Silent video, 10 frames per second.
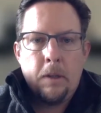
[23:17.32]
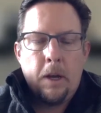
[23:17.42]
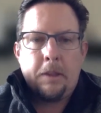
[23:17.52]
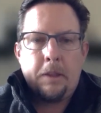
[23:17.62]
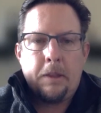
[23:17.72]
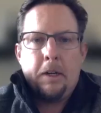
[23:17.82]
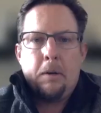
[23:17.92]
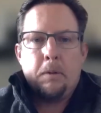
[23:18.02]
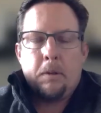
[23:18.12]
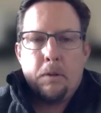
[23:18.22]
I think
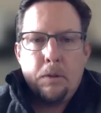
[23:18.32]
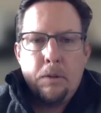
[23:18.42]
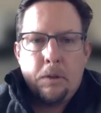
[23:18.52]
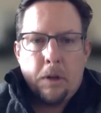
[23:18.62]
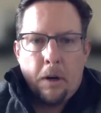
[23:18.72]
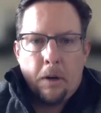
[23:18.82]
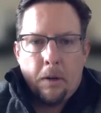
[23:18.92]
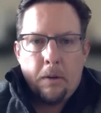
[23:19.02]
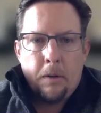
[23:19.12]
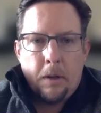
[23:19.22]
our crews
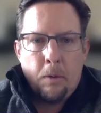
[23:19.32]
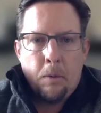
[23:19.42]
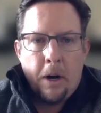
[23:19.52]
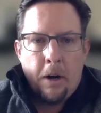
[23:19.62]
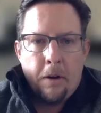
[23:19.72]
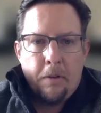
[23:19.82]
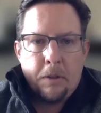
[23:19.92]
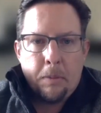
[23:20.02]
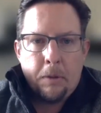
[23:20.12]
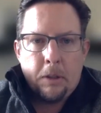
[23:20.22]
are aware of
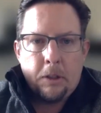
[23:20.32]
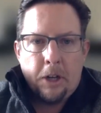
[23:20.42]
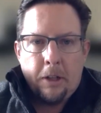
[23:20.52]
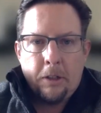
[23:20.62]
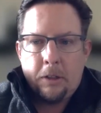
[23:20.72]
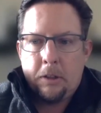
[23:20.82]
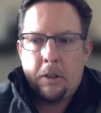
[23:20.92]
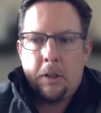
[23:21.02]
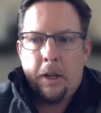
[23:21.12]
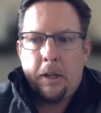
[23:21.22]
some of the challenges
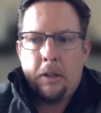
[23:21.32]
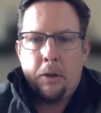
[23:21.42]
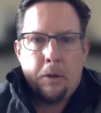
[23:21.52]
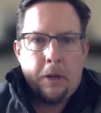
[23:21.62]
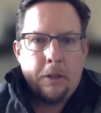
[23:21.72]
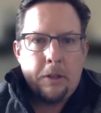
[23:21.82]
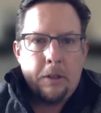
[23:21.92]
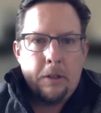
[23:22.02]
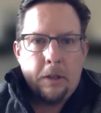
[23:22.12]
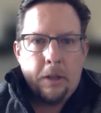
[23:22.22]
in that
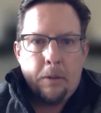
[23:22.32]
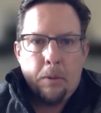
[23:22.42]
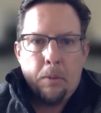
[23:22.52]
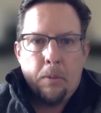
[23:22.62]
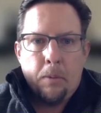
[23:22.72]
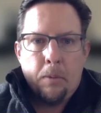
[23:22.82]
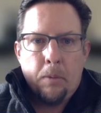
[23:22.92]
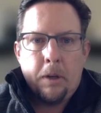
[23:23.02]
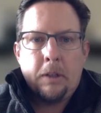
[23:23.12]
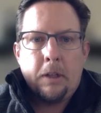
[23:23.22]
location, and we're
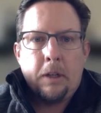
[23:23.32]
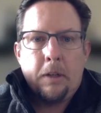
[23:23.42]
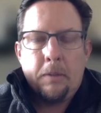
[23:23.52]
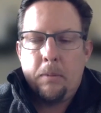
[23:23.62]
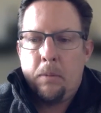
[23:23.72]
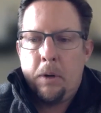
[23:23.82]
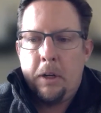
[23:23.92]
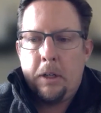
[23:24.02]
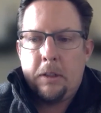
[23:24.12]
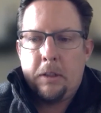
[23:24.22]
working to,
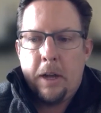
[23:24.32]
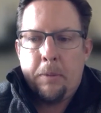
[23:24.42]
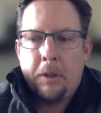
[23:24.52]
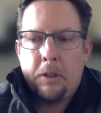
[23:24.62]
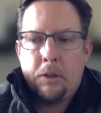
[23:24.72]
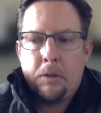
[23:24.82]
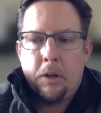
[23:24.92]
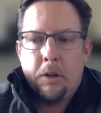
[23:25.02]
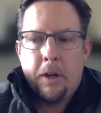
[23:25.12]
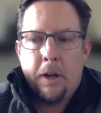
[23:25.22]
when it is time to get you
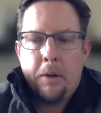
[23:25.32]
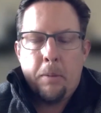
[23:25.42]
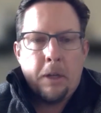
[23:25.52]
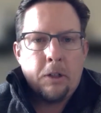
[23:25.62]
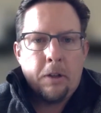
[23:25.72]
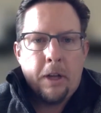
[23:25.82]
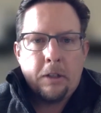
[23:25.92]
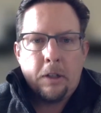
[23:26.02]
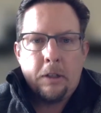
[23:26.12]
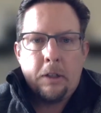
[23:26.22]
turned on, to make sure
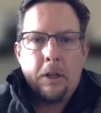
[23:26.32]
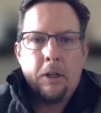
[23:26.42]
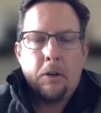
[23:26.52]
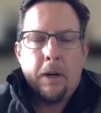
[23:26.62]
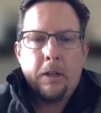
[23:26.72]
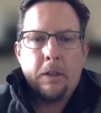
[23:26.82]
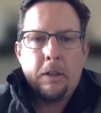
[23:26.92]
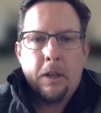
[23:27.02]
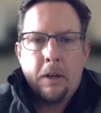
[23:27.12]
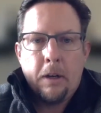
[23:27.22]
that's all done
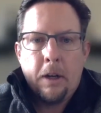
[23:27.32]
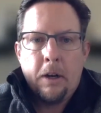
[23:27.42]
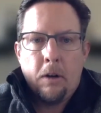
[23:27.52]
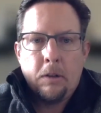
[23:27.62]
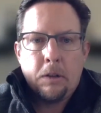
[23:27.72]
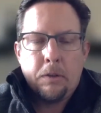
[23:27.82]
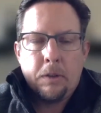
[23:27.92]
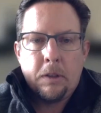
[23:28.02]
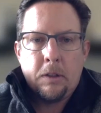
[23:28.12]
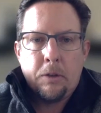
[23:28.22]
correctly and all
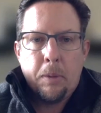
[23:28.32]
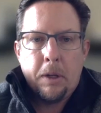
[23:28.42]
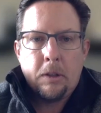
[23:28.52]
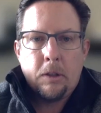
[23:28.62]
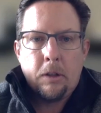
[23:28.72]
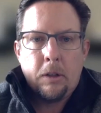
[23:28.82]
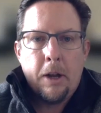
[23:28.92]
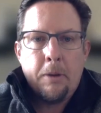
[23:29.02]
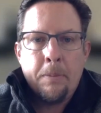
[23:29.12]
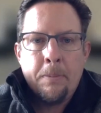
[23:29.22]
services have been turned
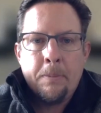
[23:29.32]
on.